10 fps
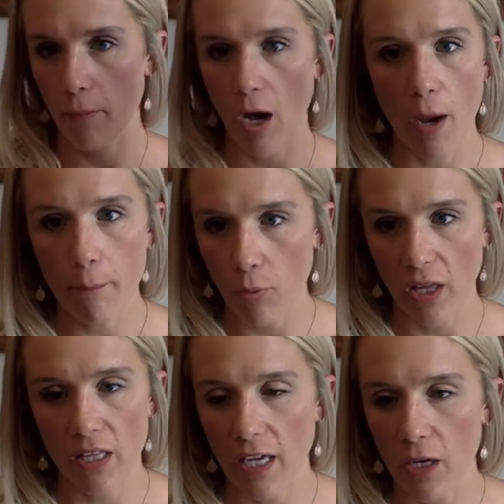
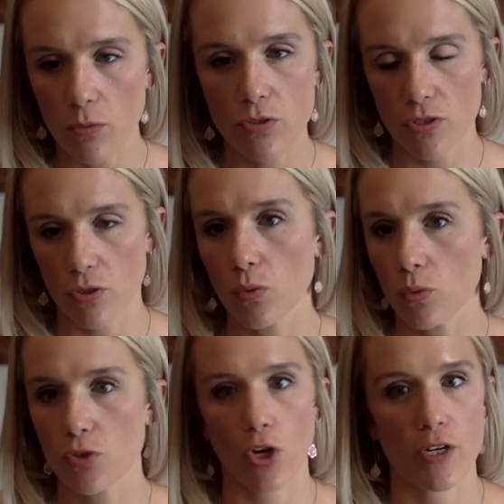umbrella
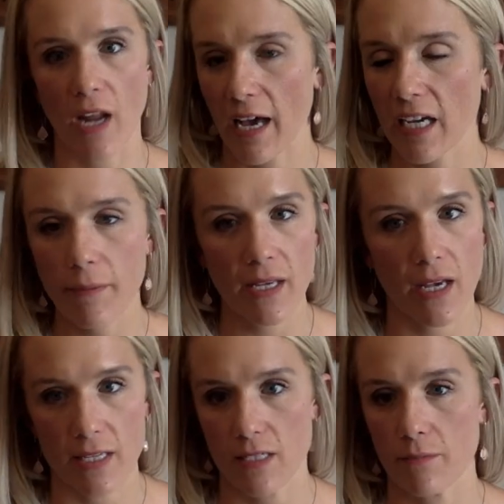tools are not going to be
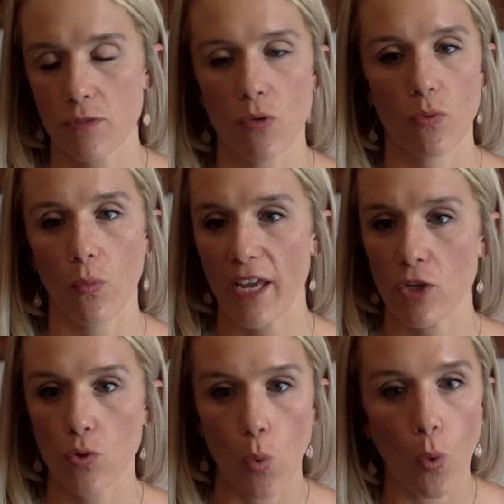custom to the way
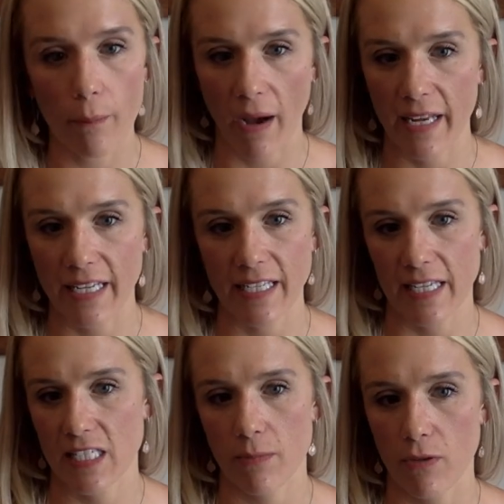your body
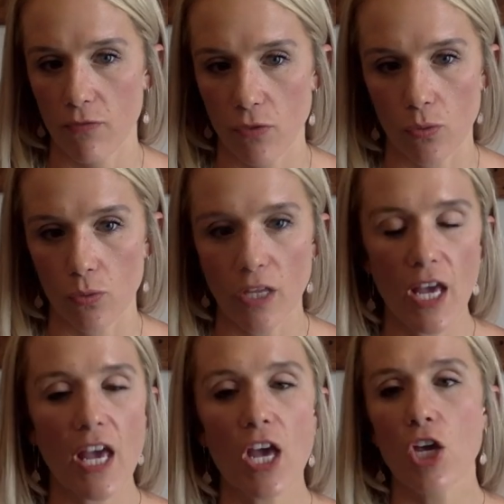needs to be fueled.
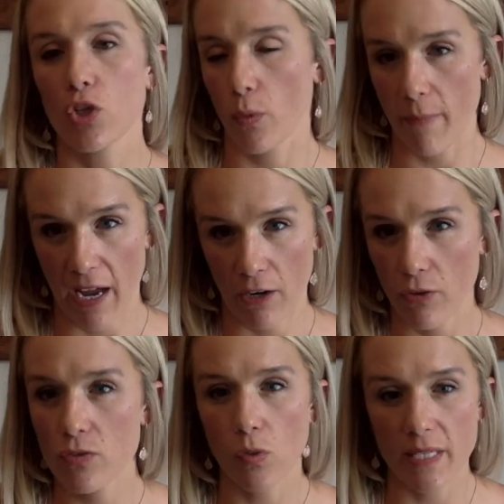Your
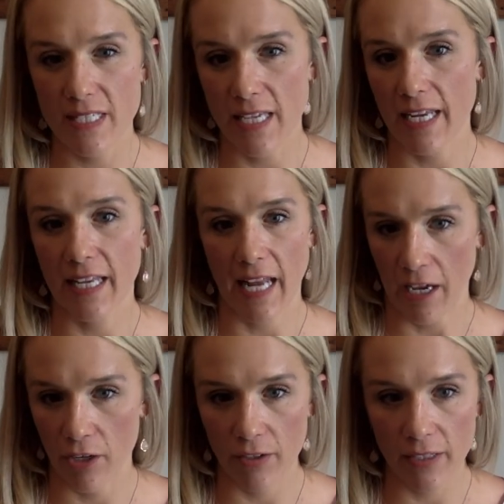macros will be set
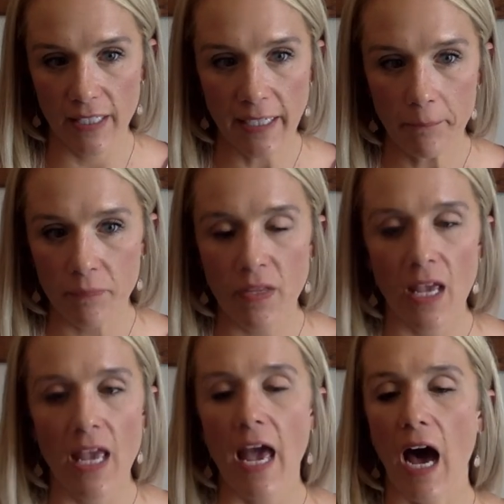inaccurately.
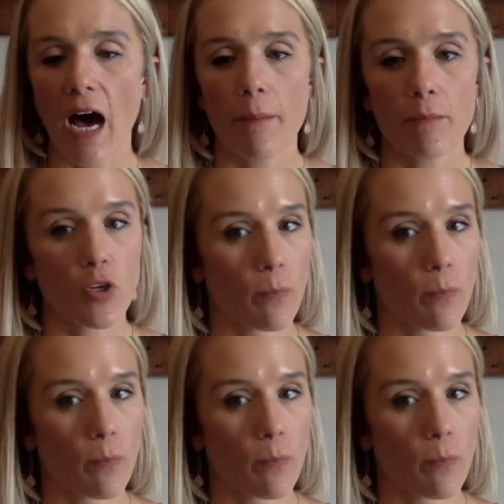You're